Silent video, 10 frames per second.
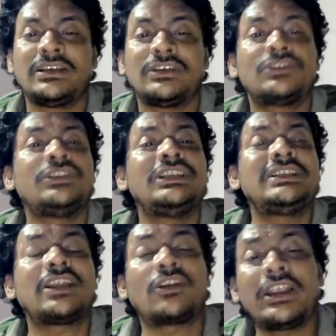So these
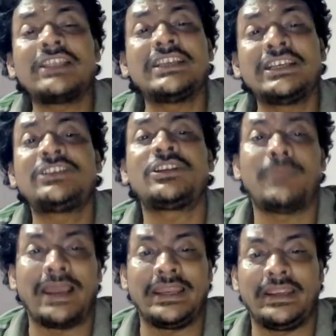are called as a
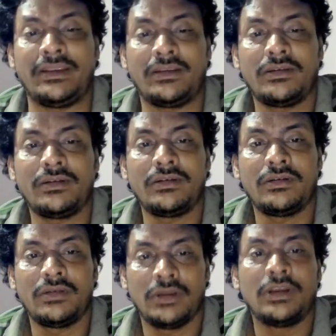determining.
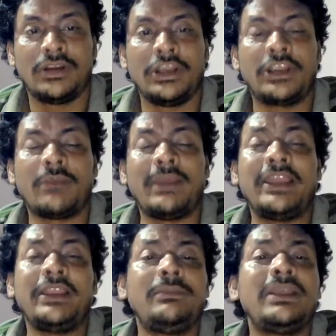
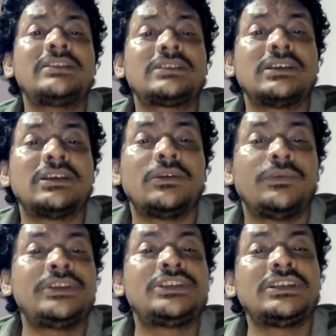Determining means
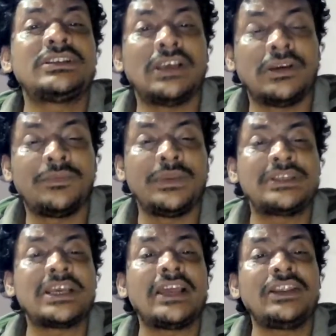which
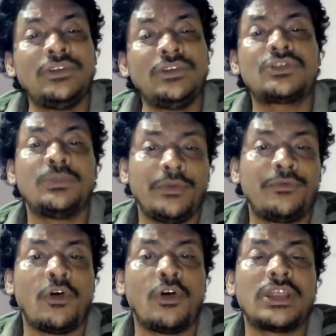which are used
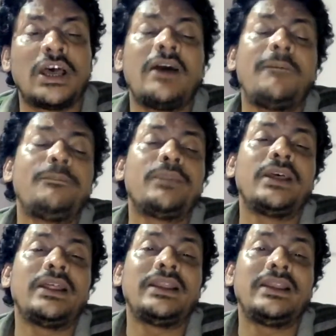before the
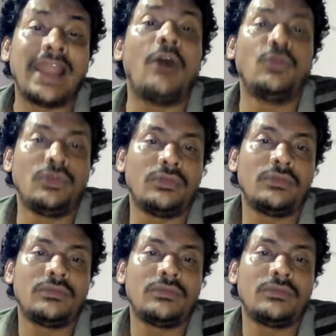noun.